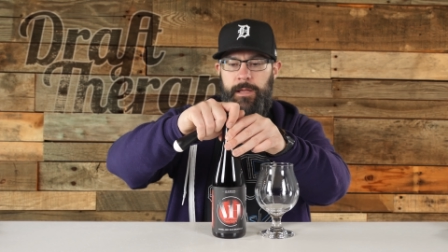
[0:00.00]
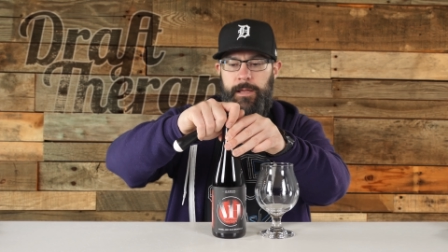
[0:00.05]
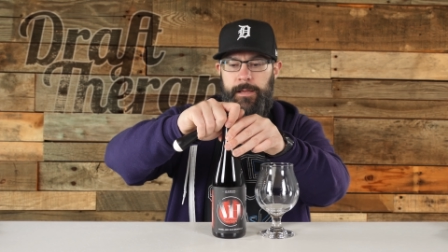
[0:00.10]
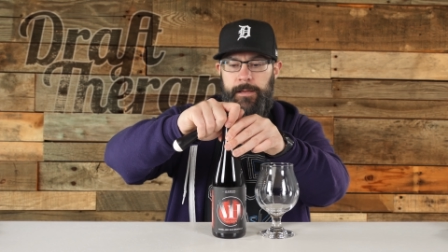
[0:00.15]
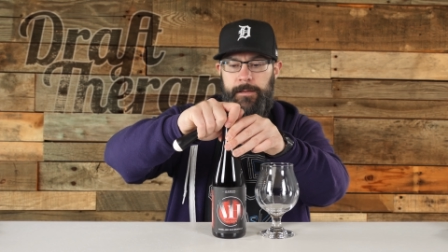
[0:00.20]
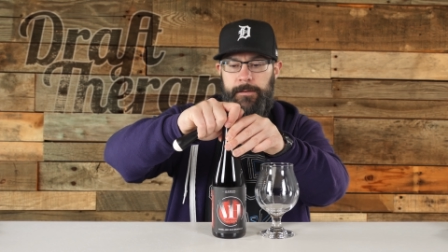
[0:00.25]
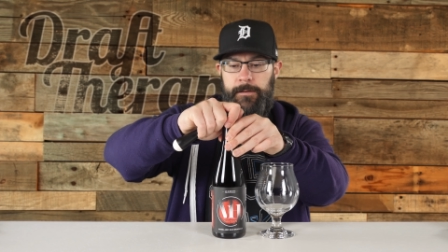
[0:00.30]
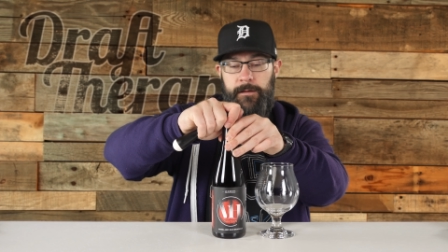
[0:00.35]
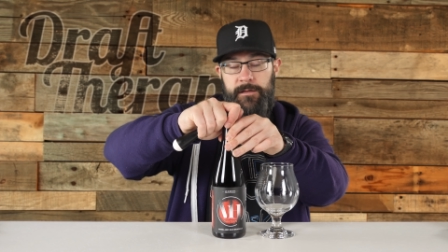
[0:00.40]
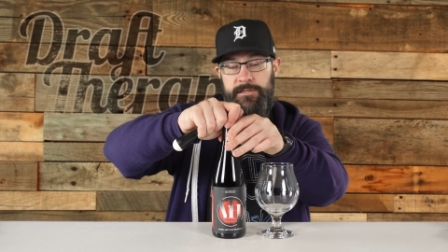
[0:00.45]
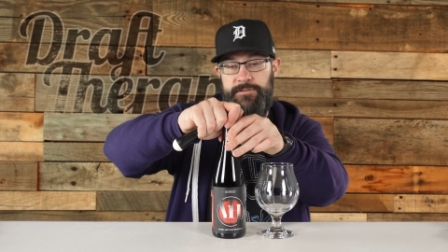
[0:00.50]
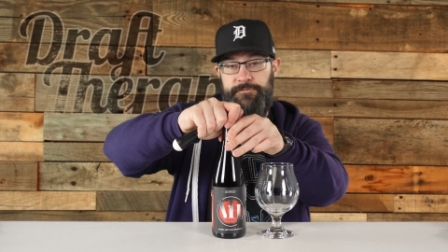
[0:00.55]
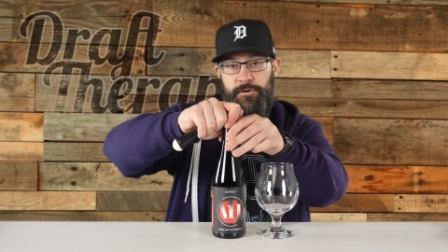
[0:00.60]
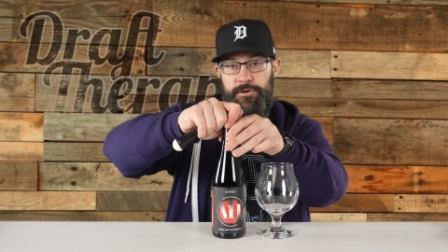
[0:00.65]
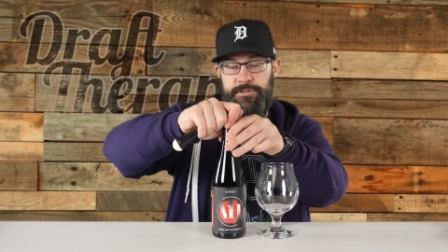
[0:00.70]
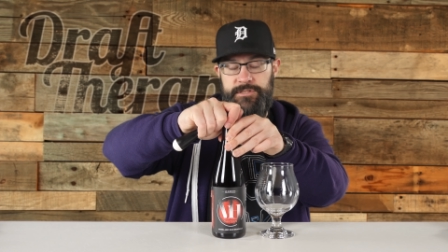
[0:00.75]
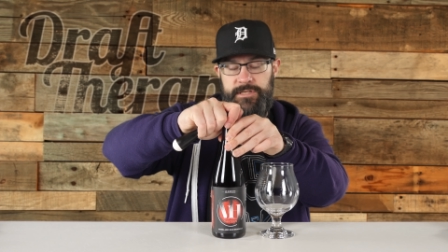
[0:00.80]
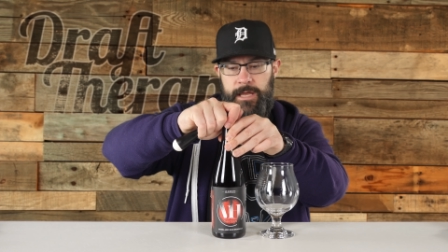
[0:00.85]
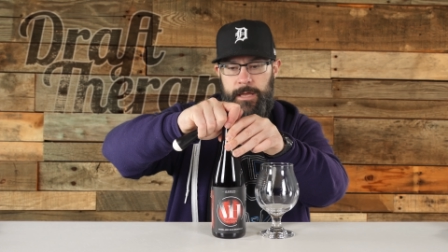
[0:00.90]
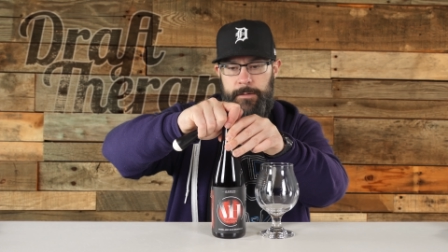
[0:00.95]
And uh, as
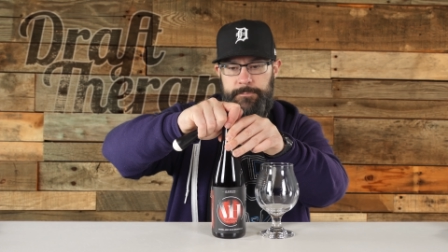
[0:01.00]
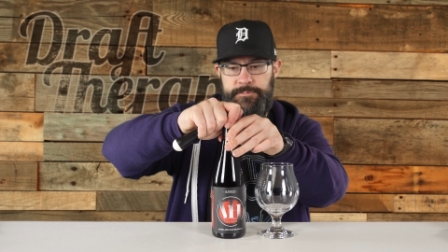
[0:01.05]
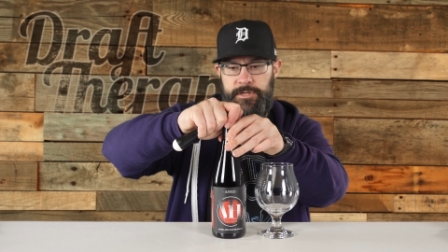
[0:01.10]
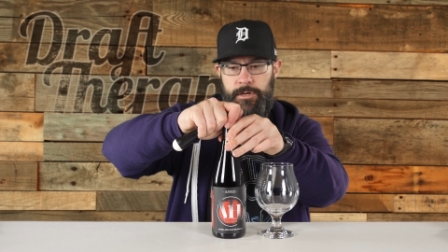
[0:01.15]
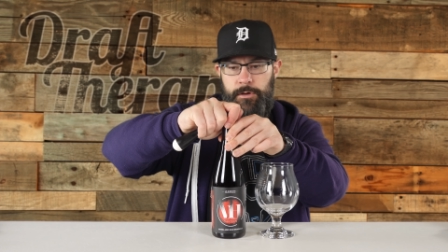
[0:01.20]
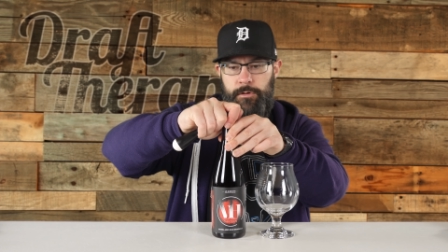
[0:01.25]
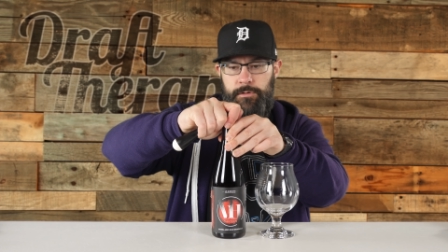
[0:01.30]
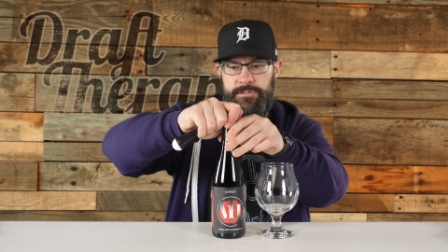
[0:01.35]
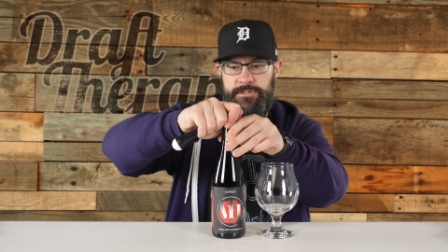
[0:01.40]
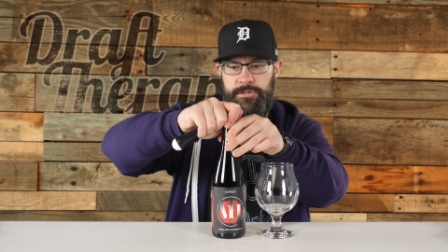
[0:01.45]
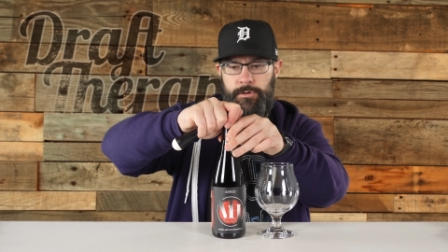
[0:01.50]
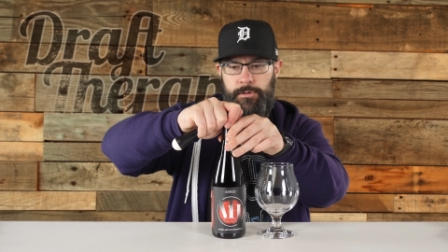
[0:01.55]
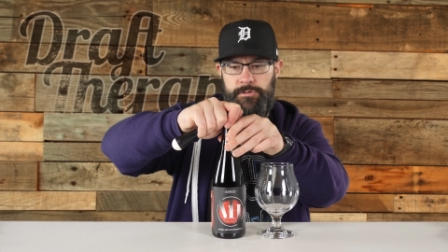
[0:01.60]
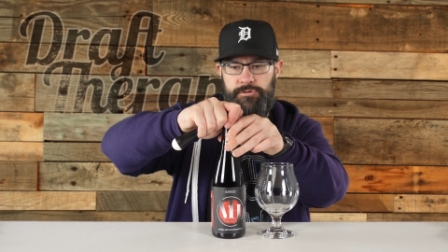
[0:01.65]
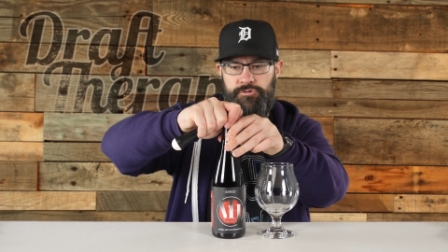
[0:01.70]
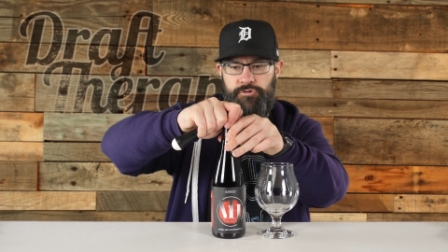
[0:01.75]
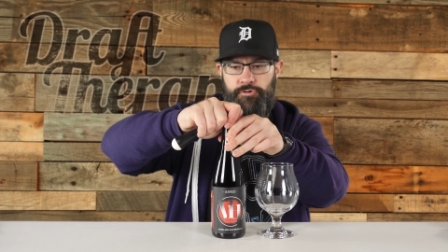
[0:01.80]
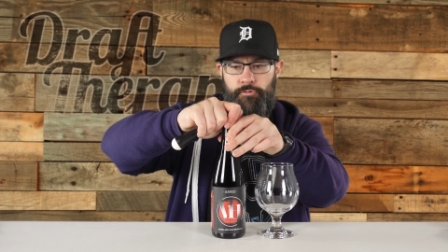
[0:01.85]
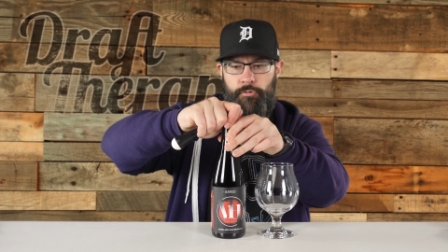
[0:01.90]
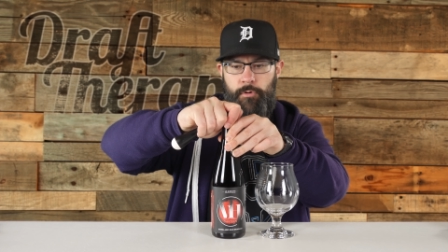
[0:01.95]
far as caps go, let's go ahead
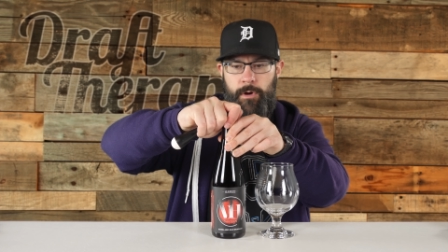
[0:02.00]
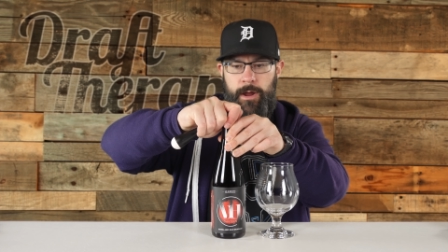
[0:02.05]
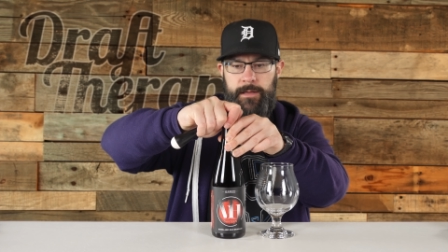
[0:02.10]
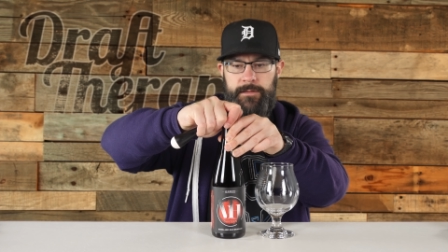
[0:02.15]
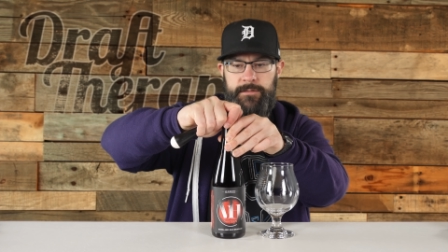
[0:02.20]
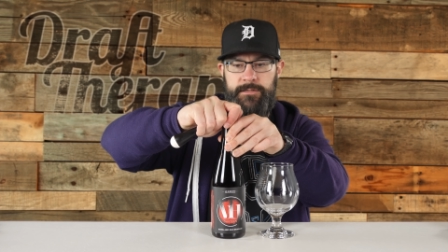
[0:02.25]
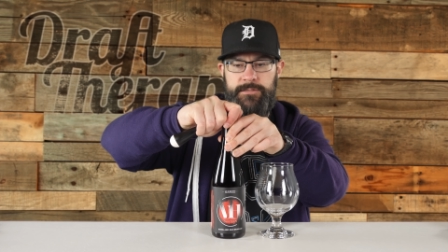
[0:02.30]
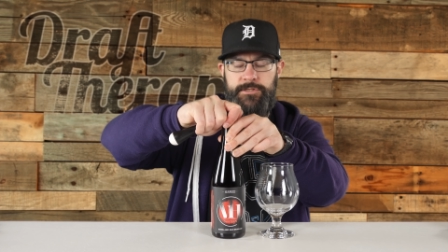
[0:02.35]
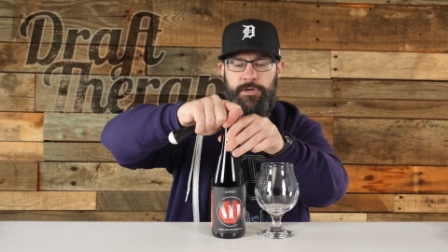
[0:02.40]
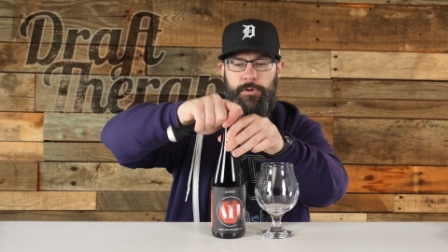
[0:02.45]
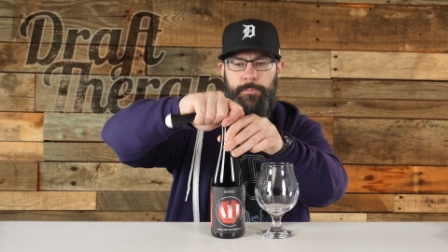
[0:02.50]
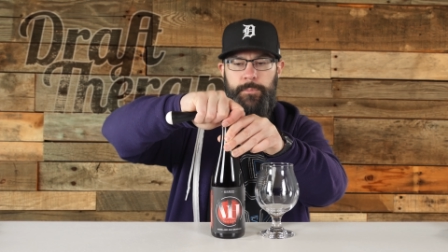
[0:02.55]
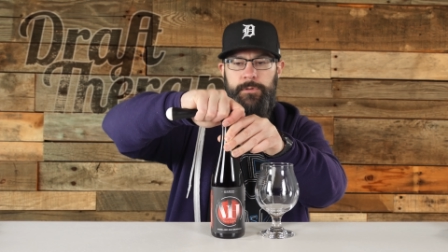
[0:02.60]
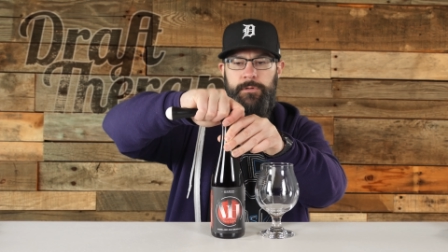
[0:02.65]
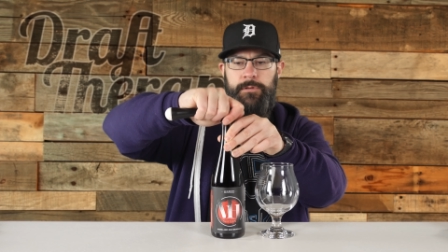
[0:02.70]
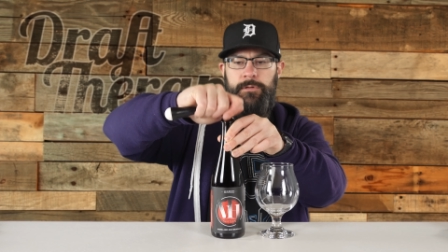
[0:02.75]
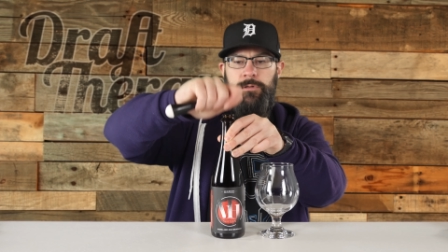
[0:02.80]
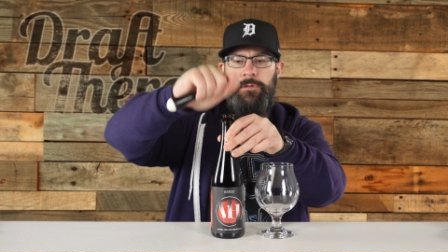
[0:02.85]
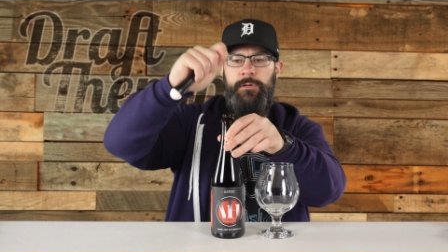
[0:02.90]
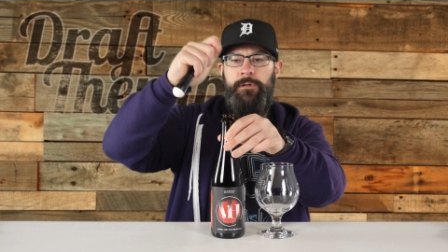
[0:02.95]
and crack this
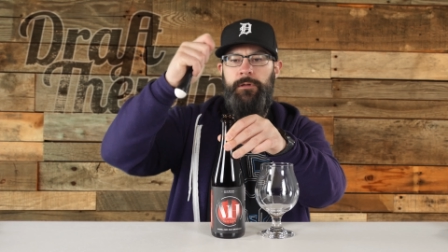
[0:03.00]
open.